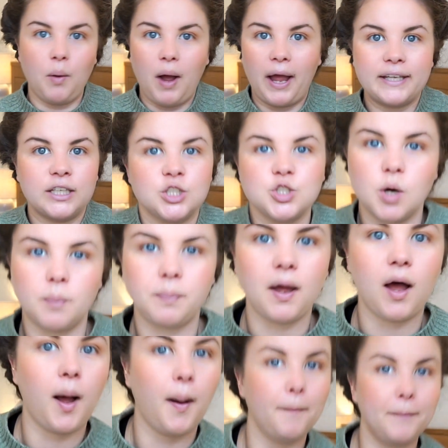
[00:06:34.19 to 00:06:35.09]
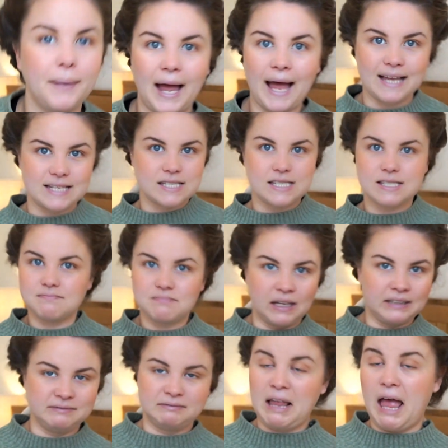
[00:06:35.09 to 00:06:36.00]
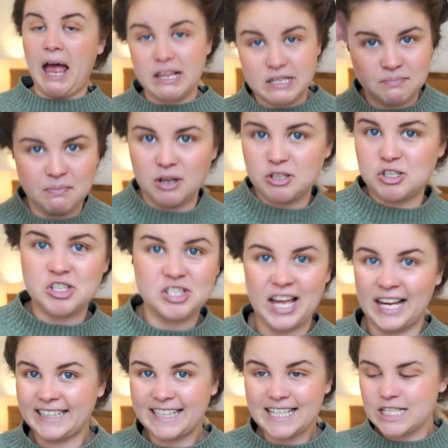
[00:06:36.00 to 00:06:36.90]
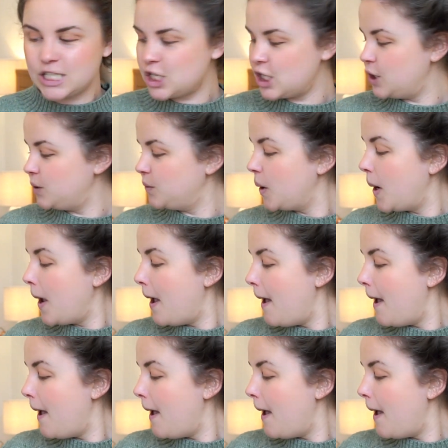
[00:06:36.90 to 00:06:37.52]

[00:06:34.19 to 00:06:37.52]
I can top it up as much as I need to.